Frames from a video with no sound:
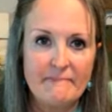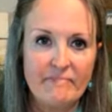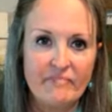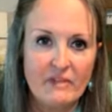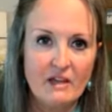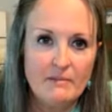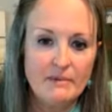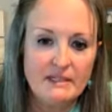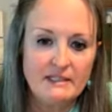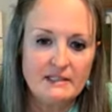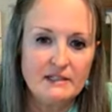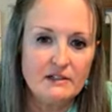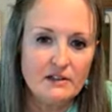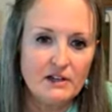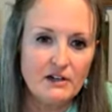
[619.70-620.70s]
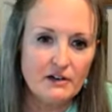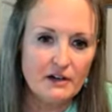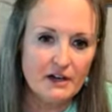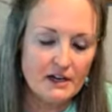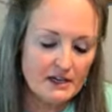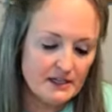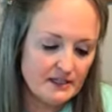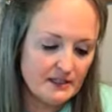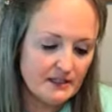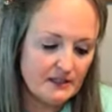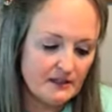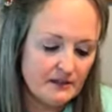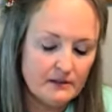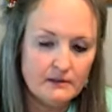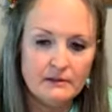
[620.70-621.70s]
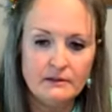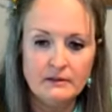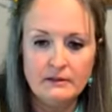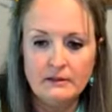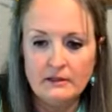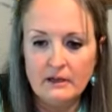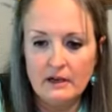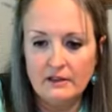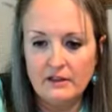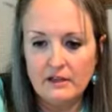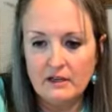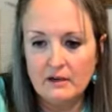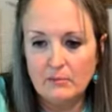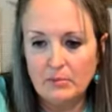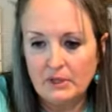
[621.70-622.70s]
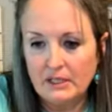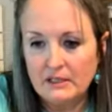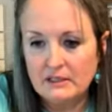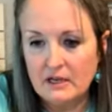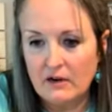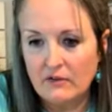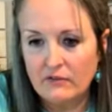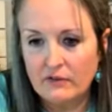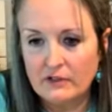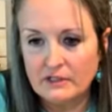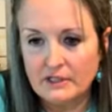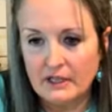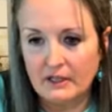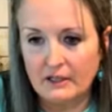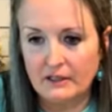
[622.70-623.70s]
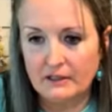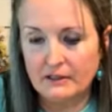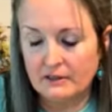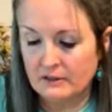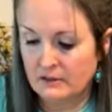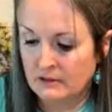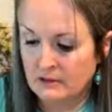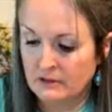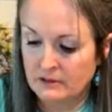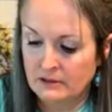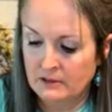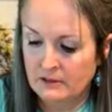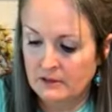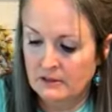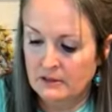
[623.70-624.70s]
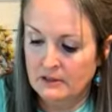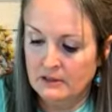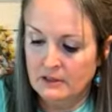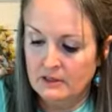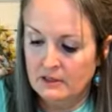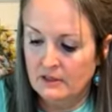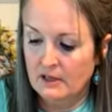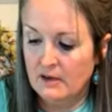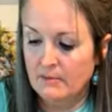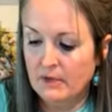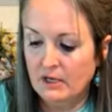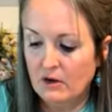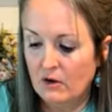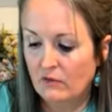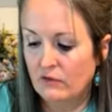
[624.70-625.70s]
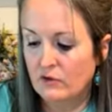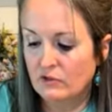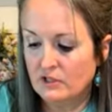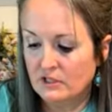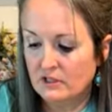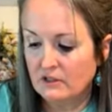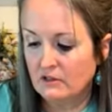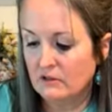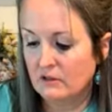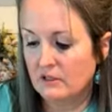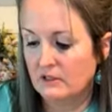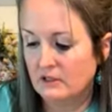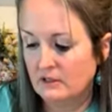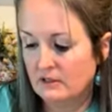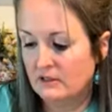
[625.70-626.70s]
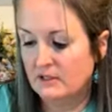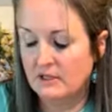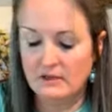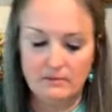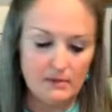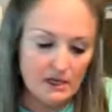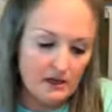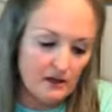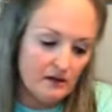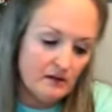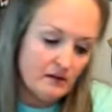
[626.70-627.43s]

Am I still there, guys? I think it blinked out for a second. Let me know if you still can see me.